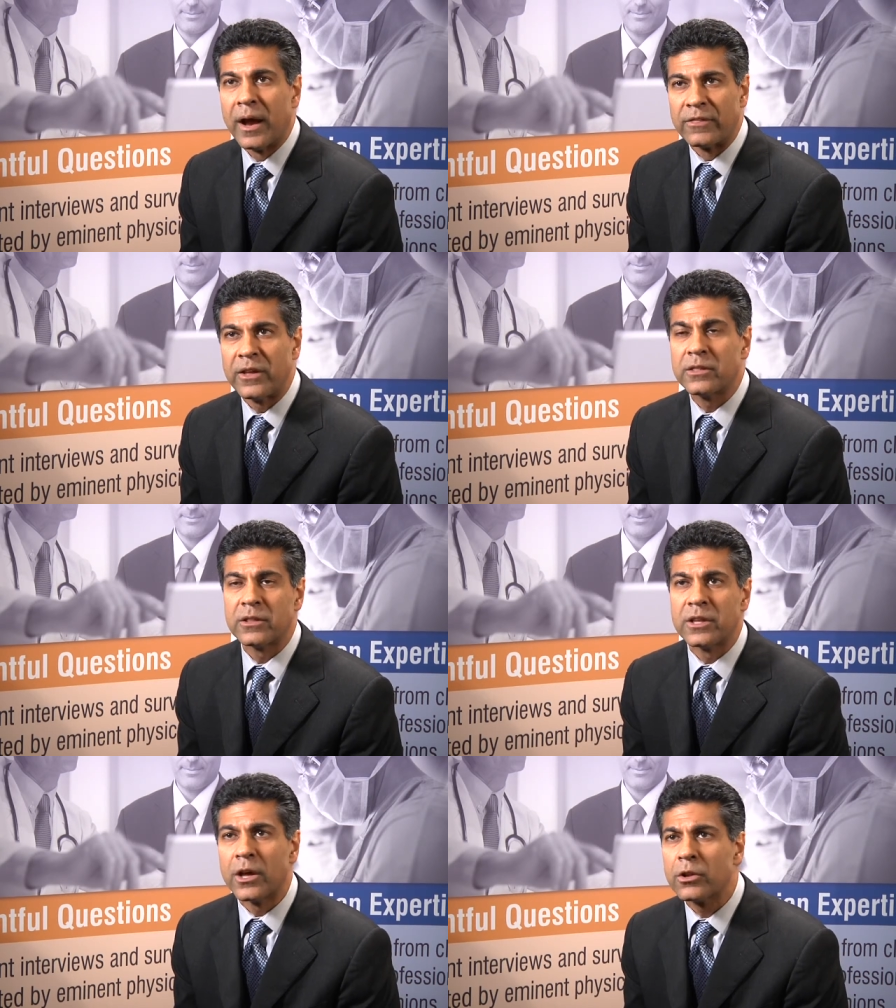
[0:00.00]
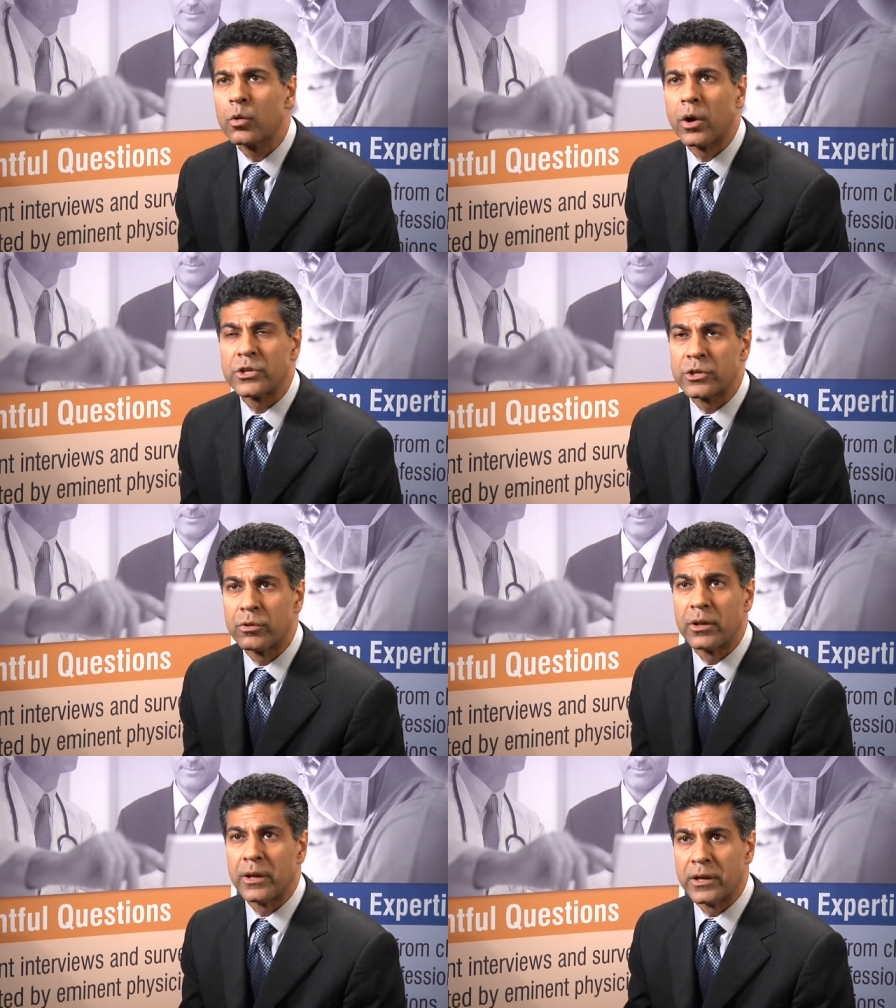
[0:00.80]
I think that the other question
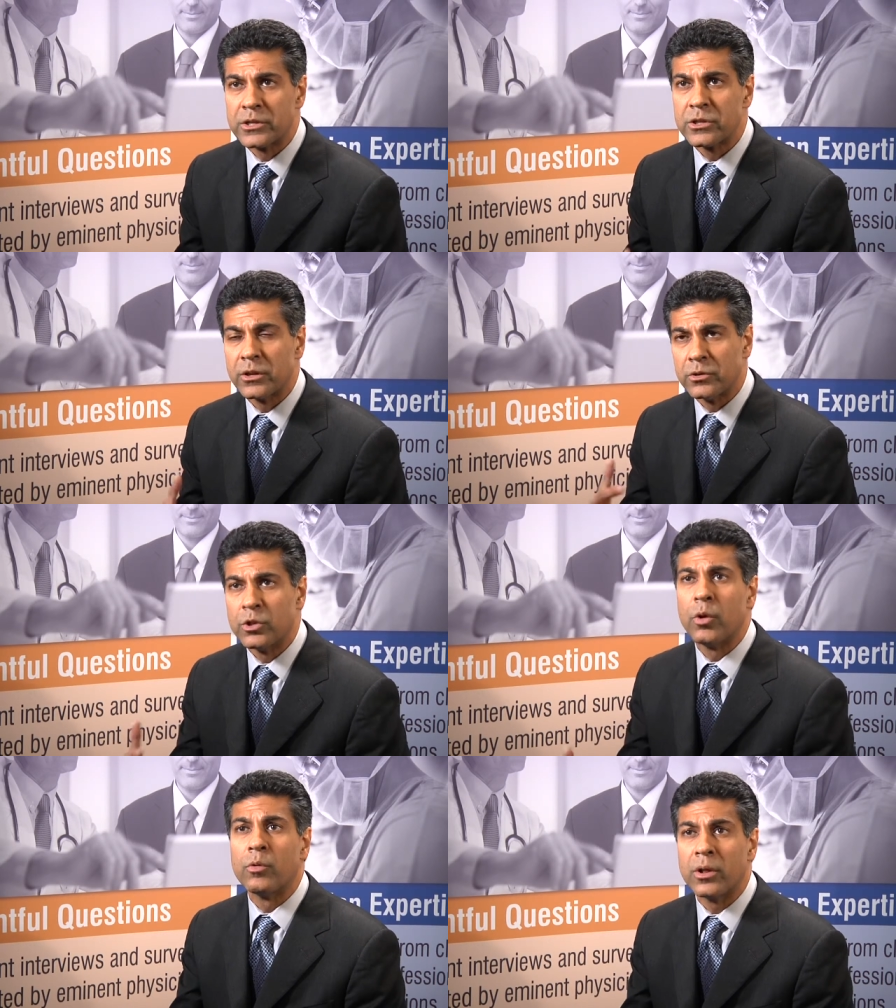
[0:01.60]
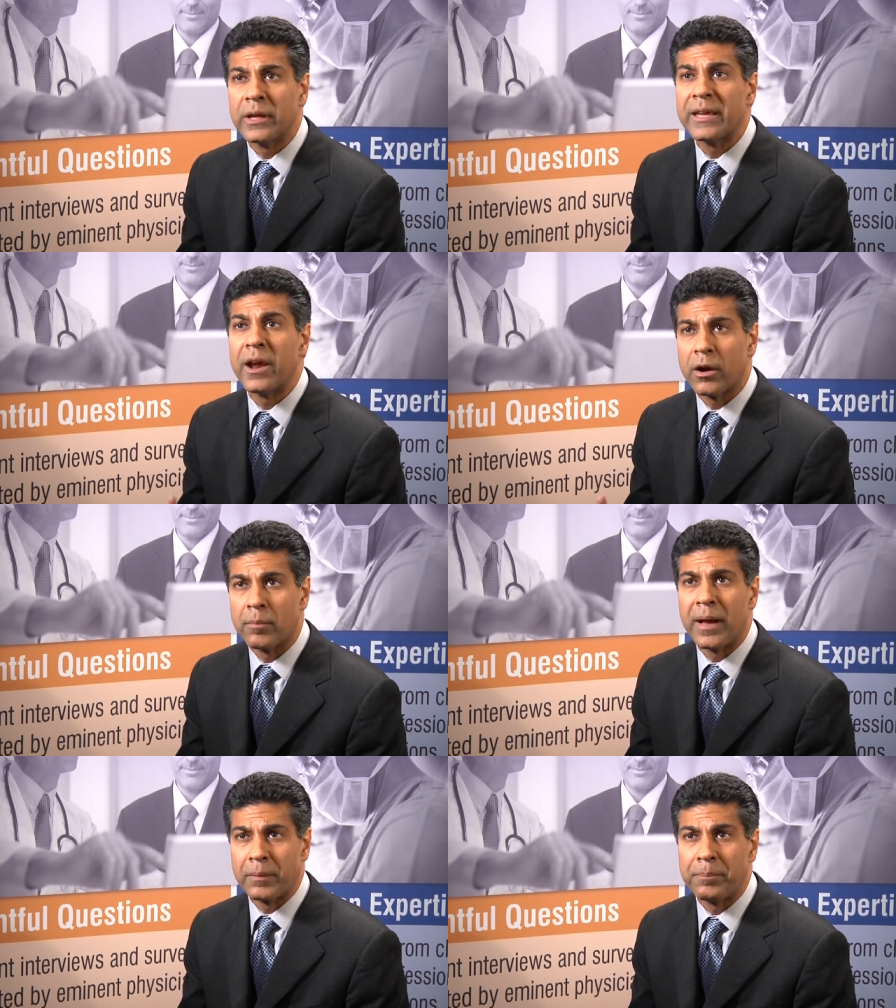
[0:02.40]
really is do we really care
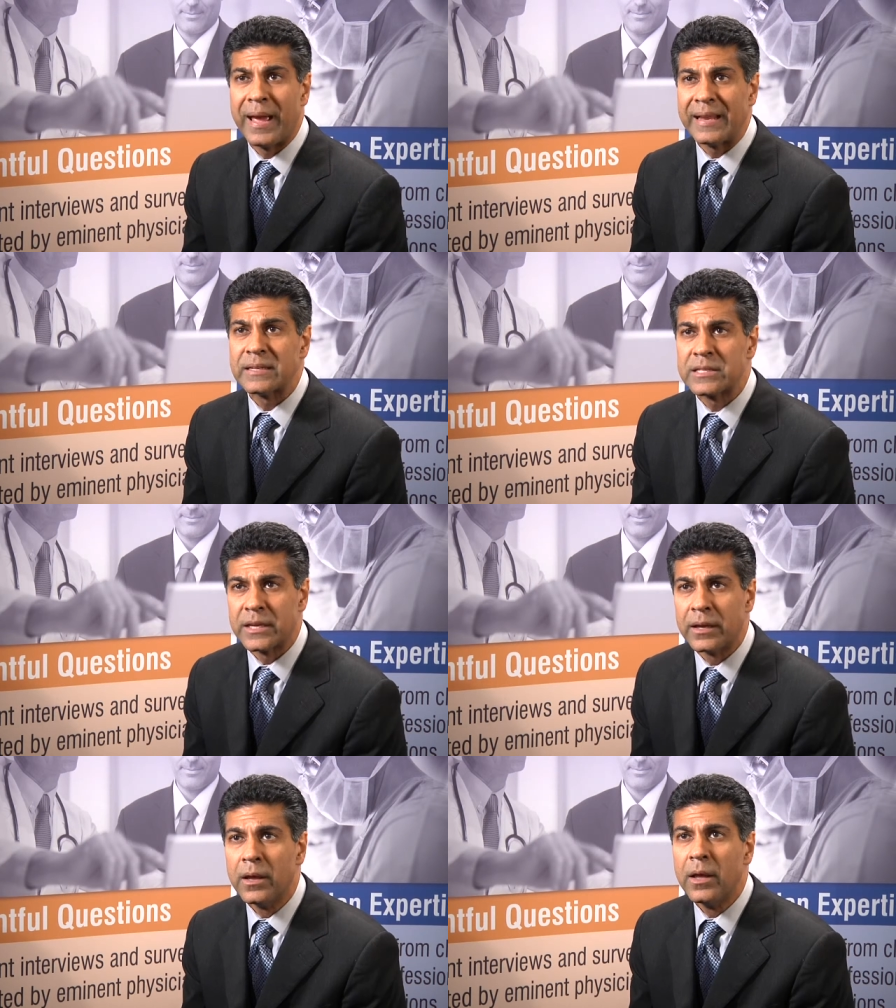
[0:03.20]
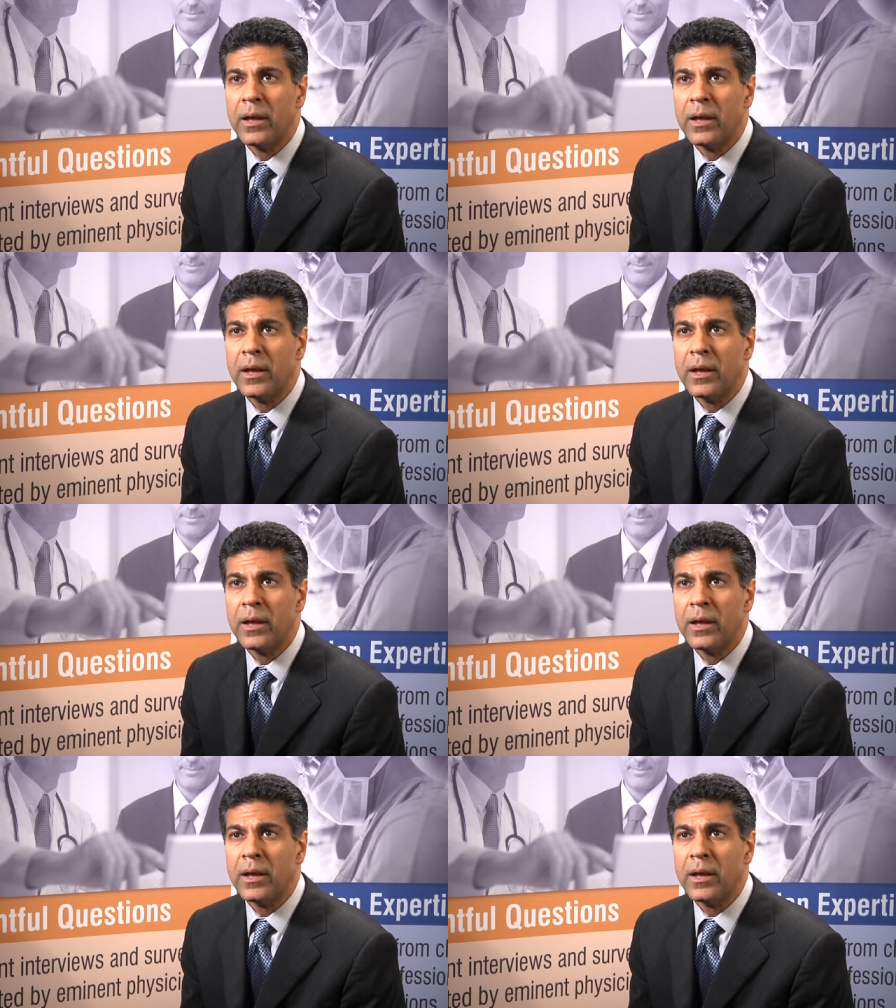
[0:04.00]
about patency?